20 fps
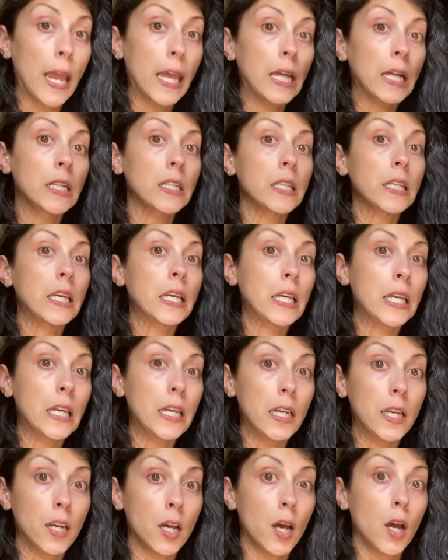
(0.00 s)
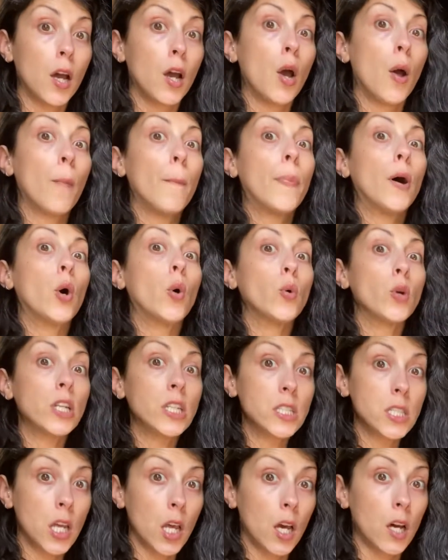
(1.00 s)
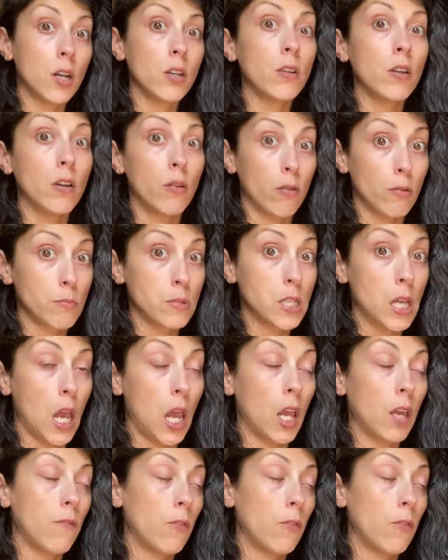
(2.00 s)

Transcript: clean ponytail, you know what I'm saying?